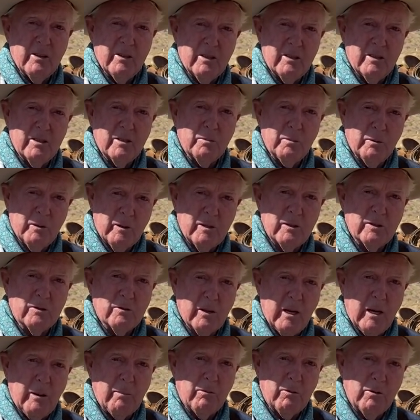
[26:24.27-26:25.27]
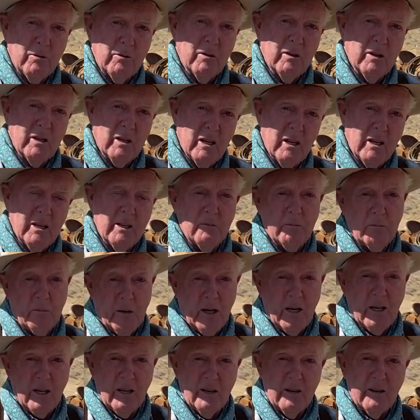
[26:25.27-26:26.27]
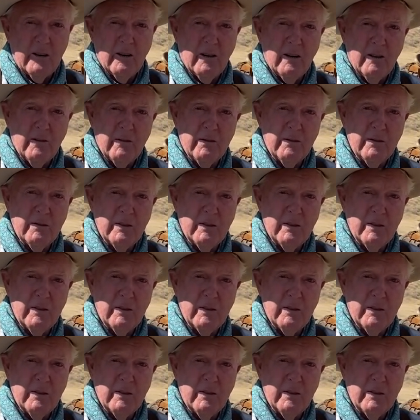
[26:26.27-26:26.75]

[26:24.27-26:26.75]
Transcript: You just put a strap through the gullet and buckle it off,